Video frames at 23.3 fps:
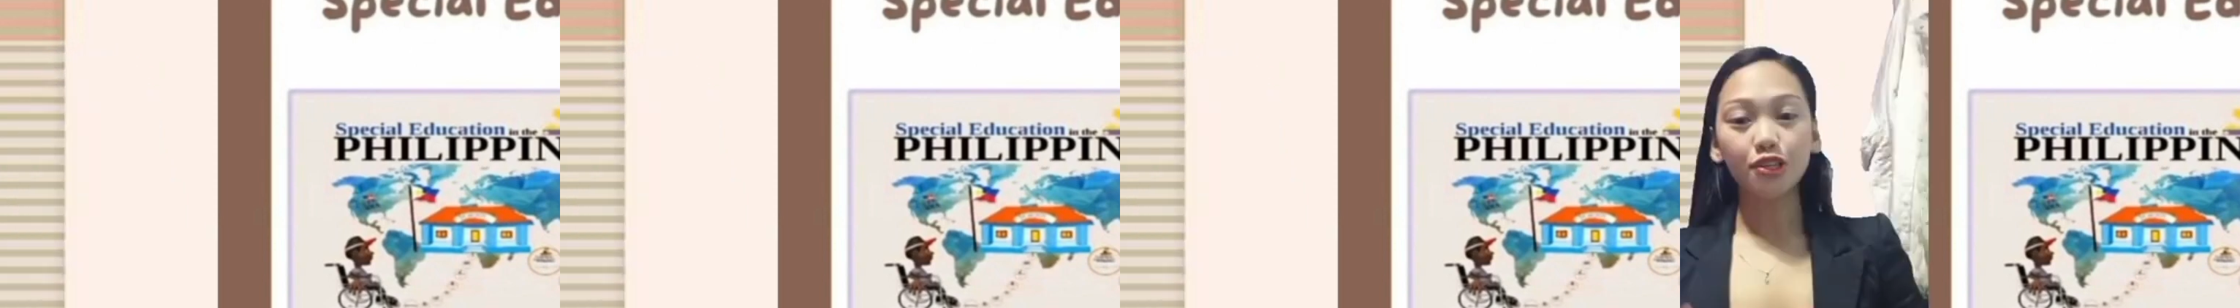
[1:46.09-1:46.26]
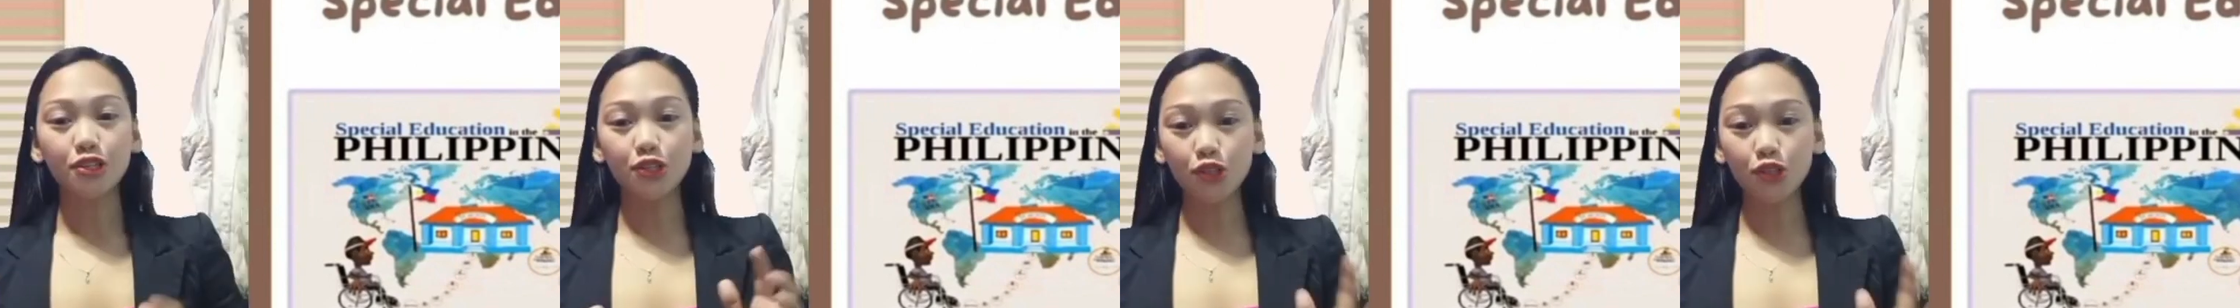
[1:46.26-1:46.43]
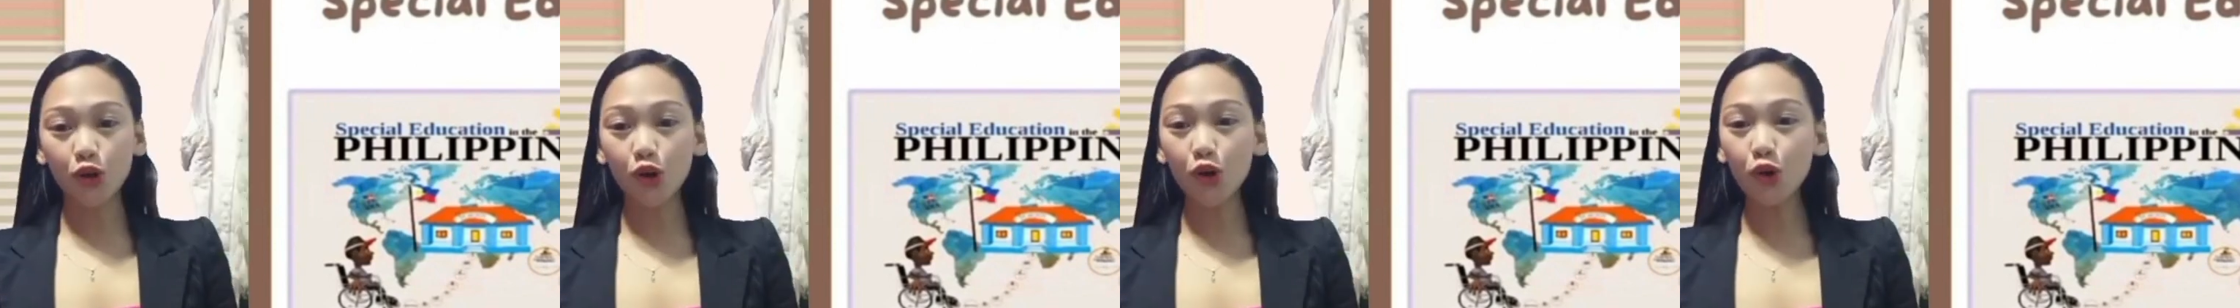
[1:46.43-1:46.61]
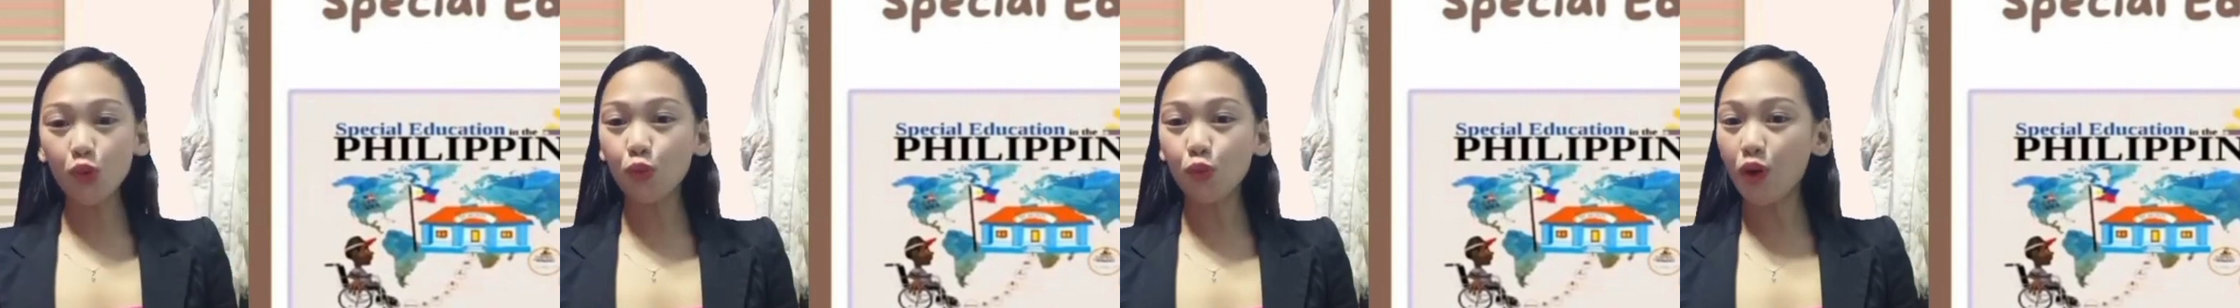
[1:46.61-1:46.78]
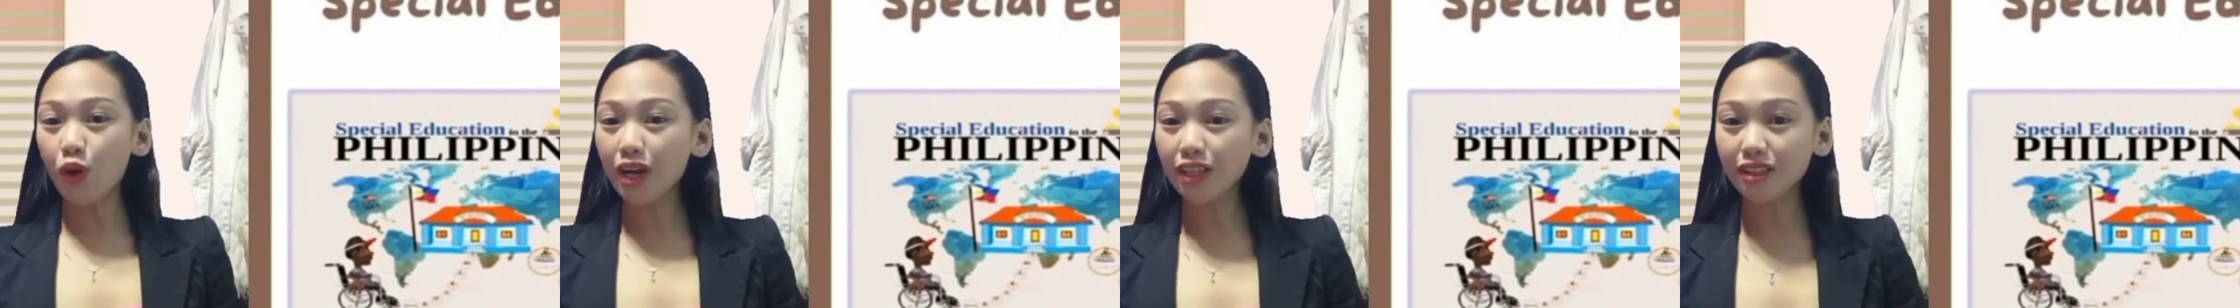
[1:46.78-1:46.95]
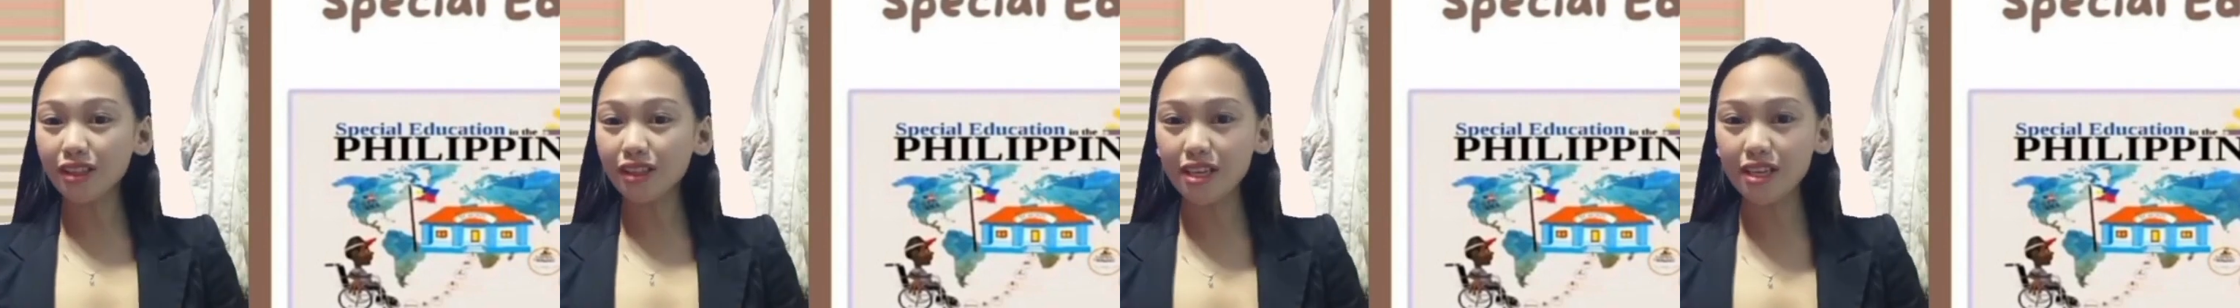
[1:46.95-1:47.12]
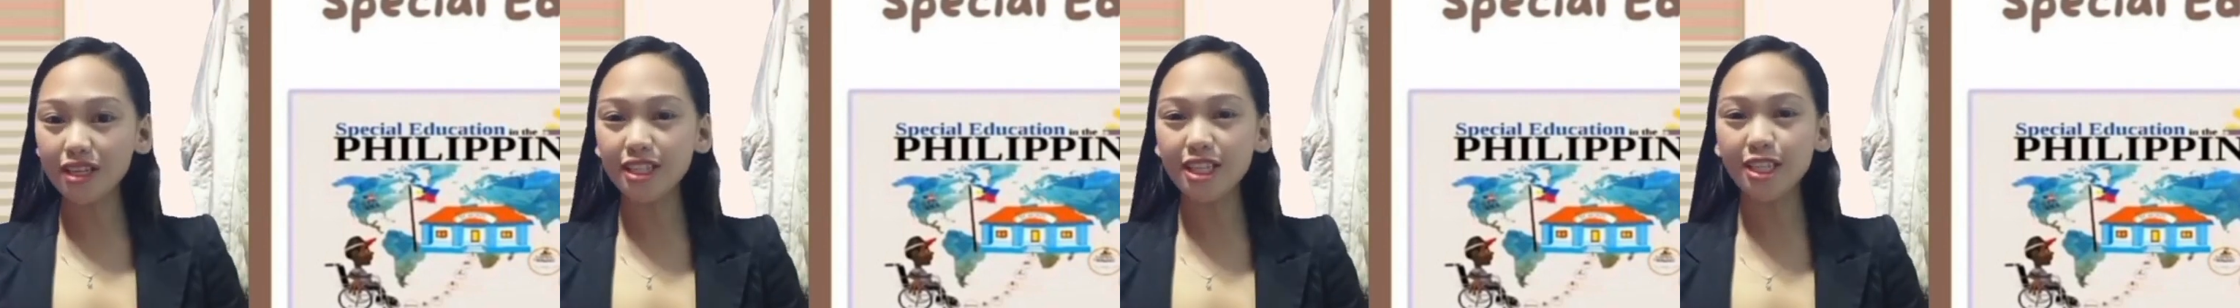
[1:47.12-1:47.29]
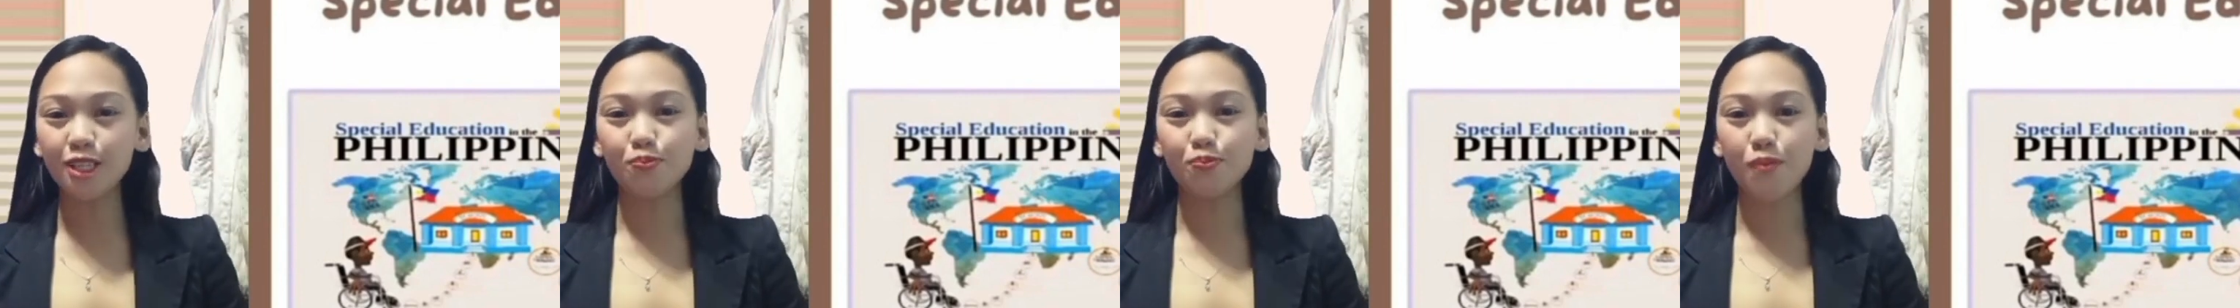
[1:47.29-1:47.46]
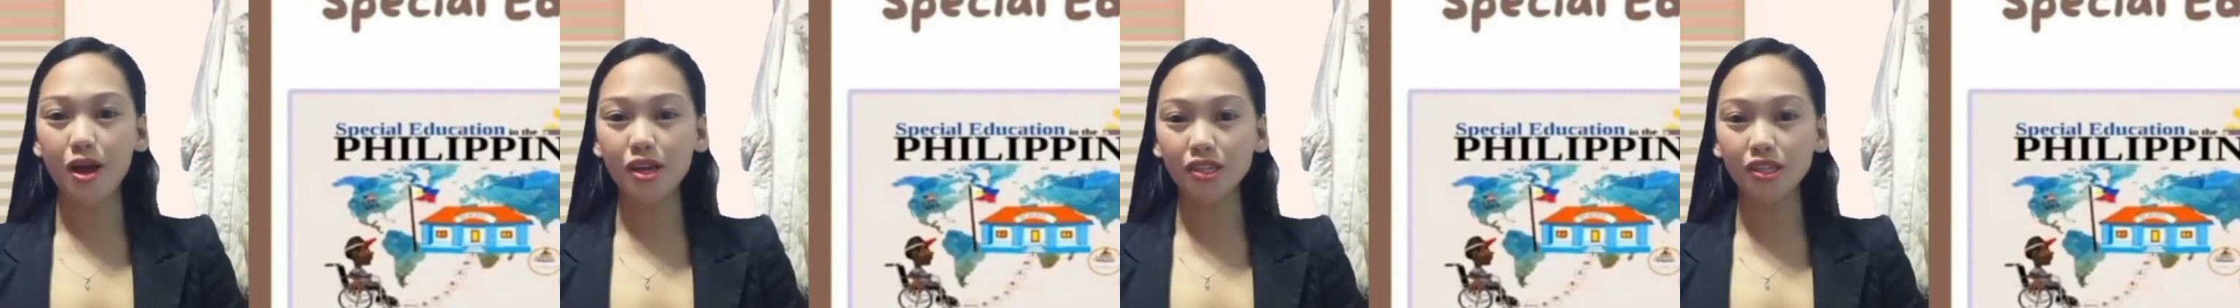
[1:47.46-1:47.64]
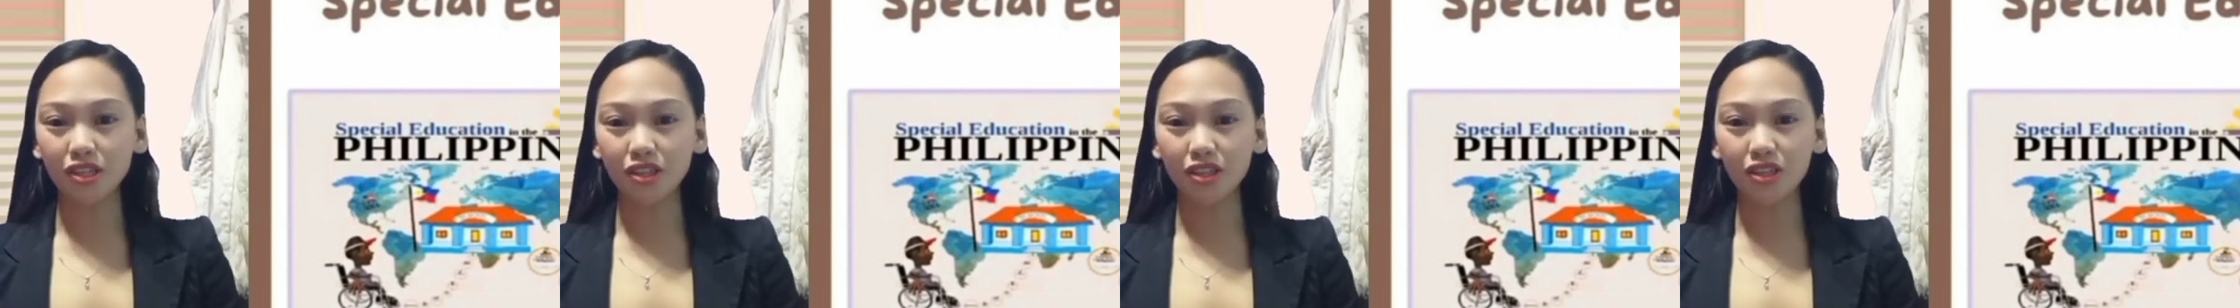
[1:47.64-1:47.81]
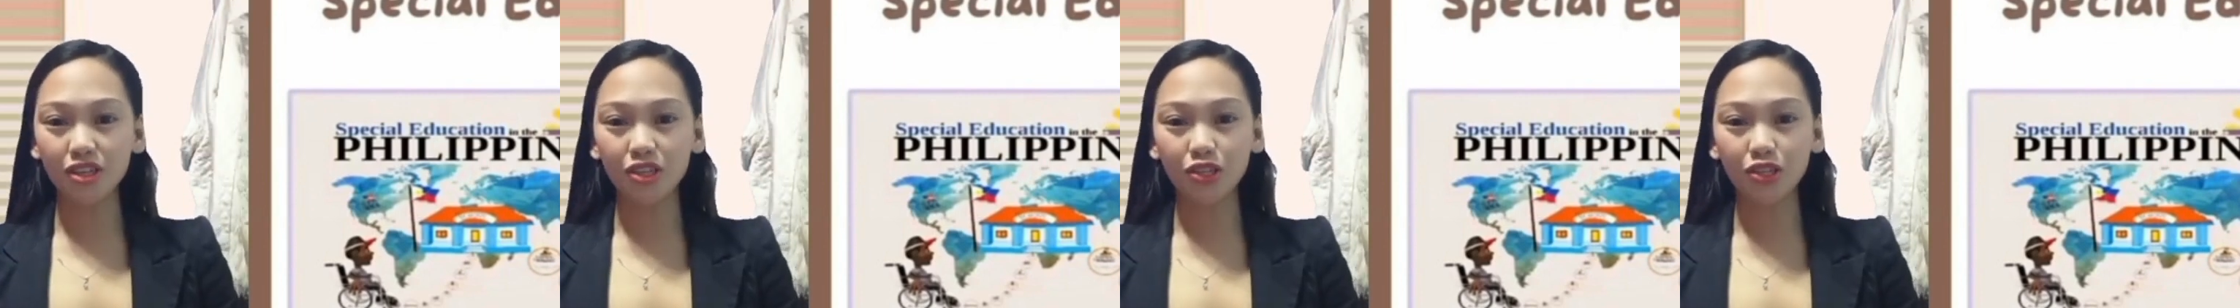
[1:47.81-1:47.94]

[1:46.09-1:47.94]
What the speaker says: So what is special